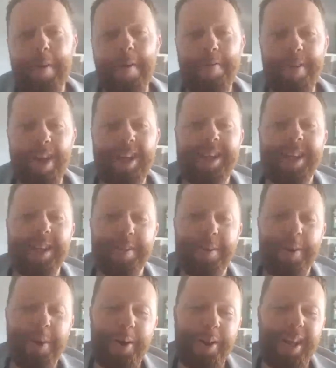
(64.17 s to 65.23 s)
my faces.
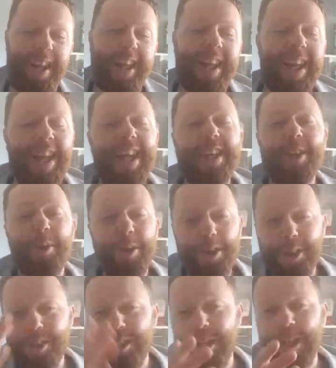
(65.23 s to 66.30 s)
So I could
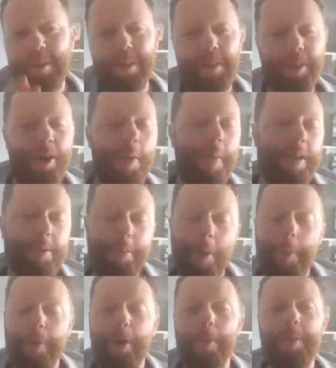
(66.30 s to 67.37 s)
just see the comments
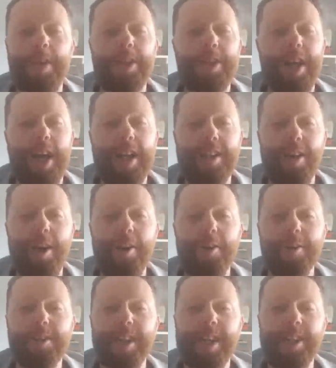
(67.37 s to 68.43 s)
popping up in chat. It's hard
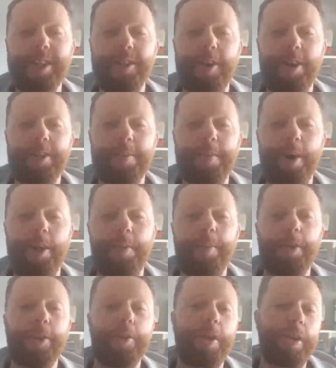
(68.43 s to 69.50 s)
not to get distracted by them.
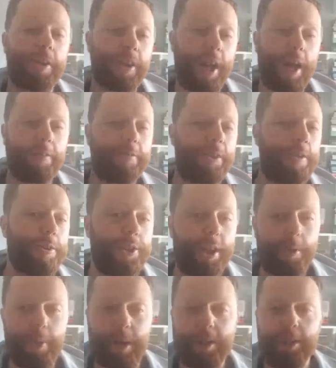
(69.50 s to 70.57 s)
But good afternoon,
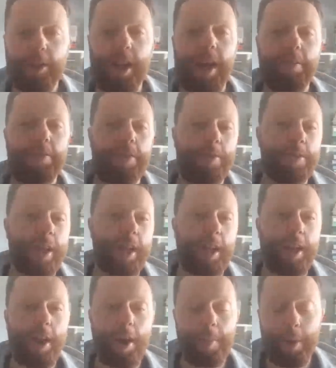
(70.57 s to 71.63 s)
G-Wiz. Good afternoon,
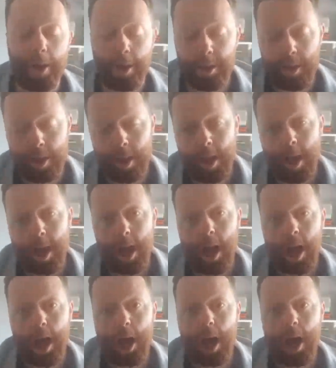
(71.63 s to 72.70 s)
Daily Llama.
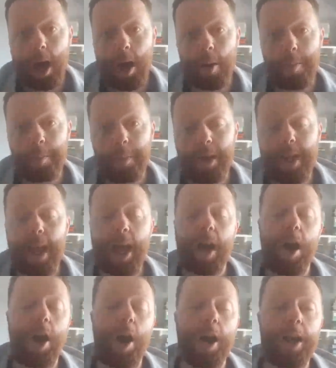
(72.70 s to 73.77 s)
But
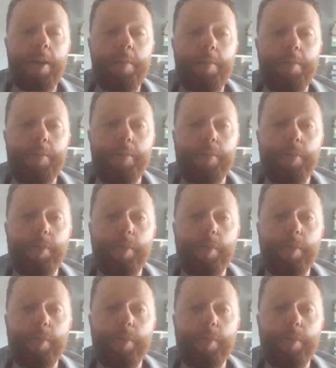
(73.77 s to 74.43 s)
yeah, I'm